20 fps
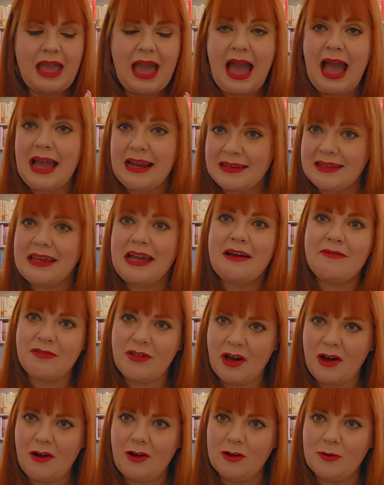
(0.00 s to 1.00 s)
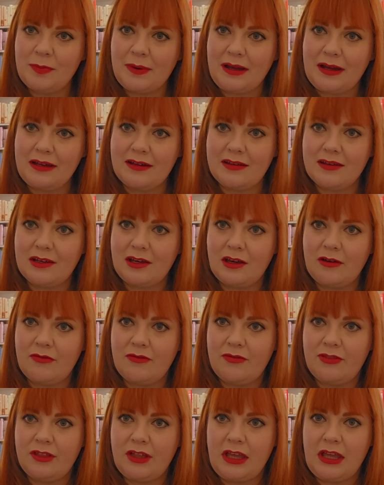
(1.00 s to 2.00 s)
And I have the hardback
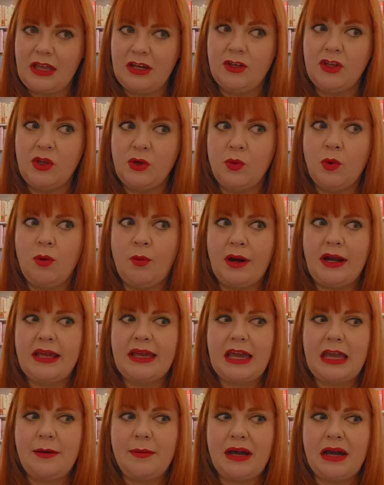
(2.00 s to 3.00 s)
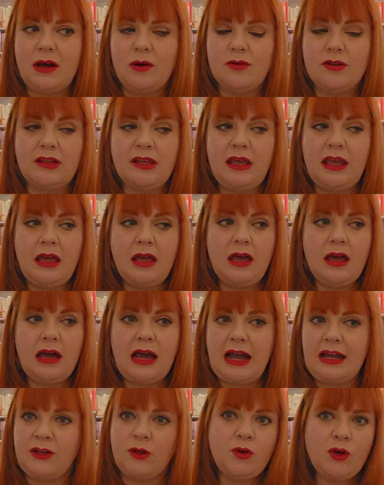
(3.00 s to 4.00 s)
of the new one when it came out.
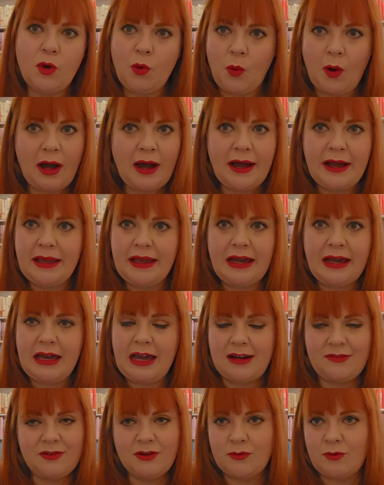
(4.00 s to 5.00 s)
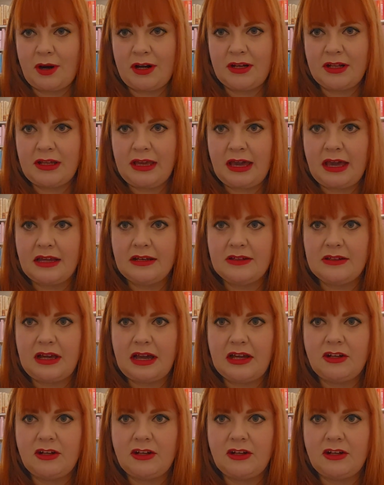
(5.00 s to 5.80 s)
I don't know why I haven't read it yet.